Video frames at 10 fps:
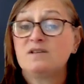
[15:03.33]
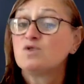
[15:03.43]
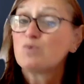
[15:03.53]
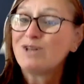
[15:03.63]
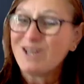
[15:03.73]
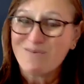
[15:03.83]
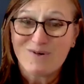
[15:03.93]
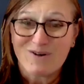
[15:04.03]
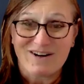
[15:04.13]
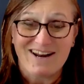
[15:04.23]
This is really
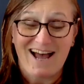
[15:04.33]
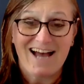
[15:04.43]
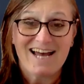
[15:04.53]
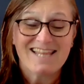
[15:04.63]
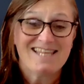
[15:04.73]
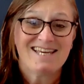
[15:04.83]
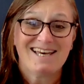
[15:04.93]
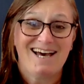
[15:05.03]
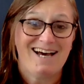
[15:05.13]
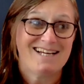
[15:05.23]
important. I
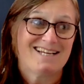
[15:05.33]
think